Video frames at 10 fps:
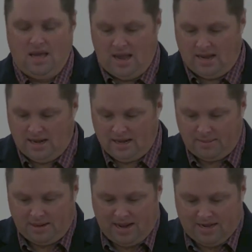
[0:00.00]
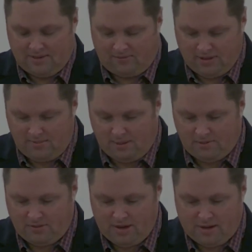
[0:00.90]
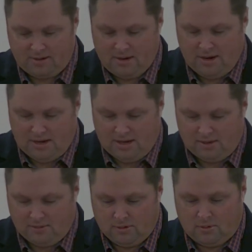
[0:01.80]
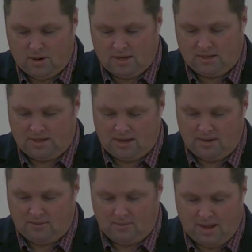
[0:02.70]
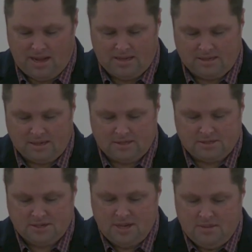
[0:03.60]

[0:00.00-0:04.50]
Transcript: And, and I mean, I can flip over there uh, real quickly and, remind us.